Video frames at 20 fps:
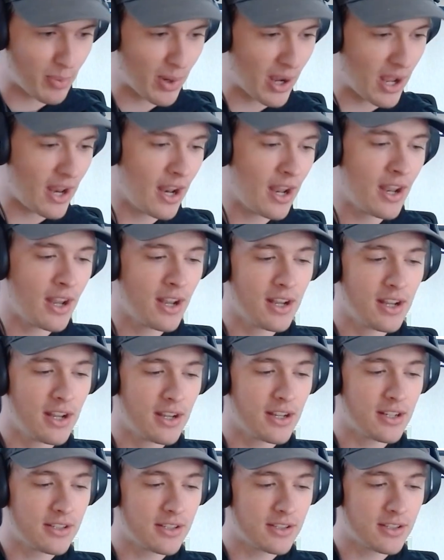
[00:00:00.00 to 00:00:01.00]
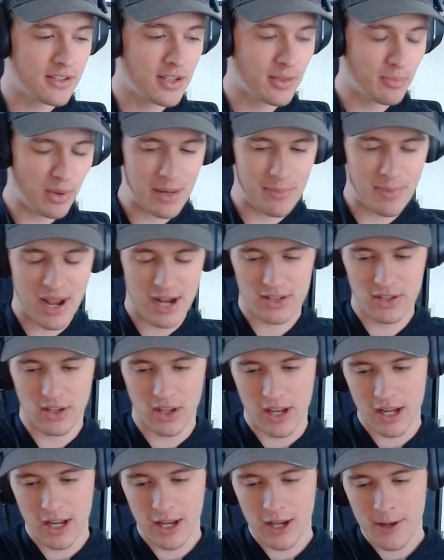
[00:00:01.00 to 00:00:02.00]
But to bring it back to,
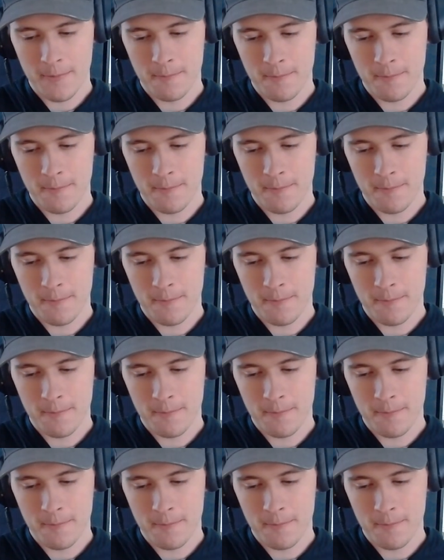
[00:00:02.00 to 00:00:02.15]
like,